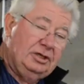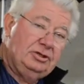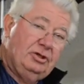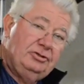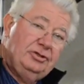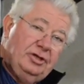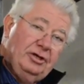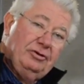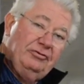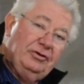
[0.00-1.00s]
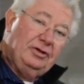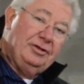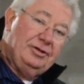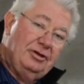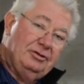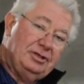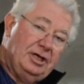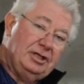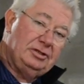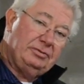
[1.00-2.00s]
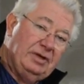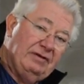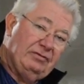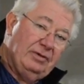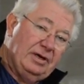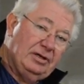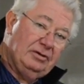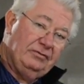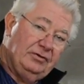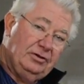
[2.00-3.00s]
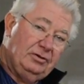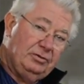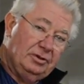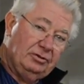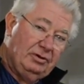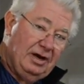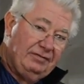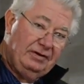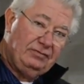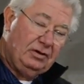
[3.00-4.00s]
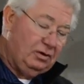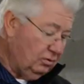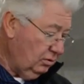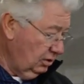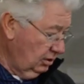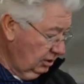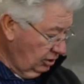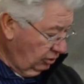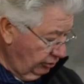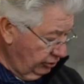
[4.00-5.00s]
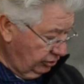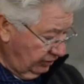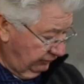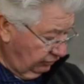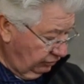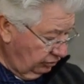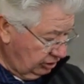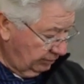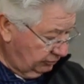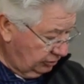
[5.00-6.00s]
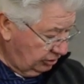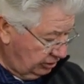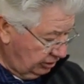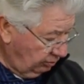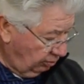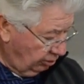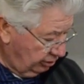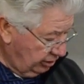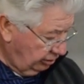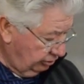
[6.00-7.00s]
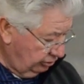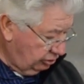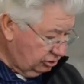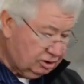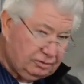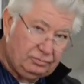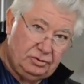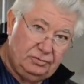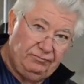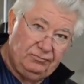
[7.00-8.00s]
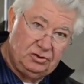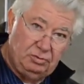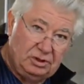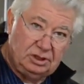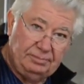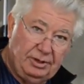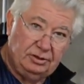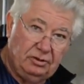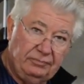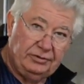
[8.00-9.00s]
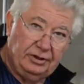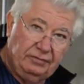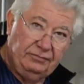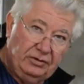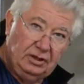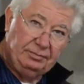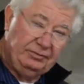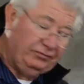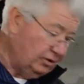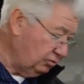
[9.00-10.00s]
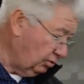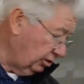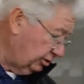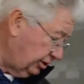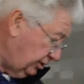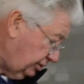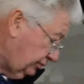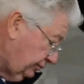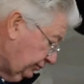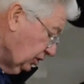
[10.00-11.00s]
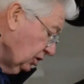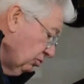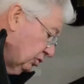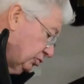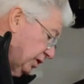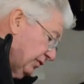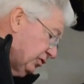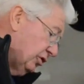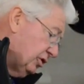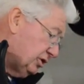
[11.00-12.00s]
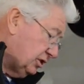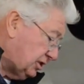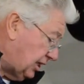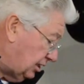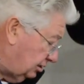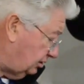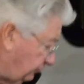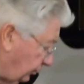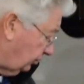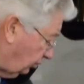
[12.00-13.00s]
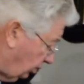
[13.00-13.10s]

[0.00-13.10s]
I showed you the other fill on the other side, so we have a regular fill with a gravity flow, or you, if you're hooked up to the city water here, you can just switch the button over there and fill up your freshwater tank, which we have 36 gallons of fresh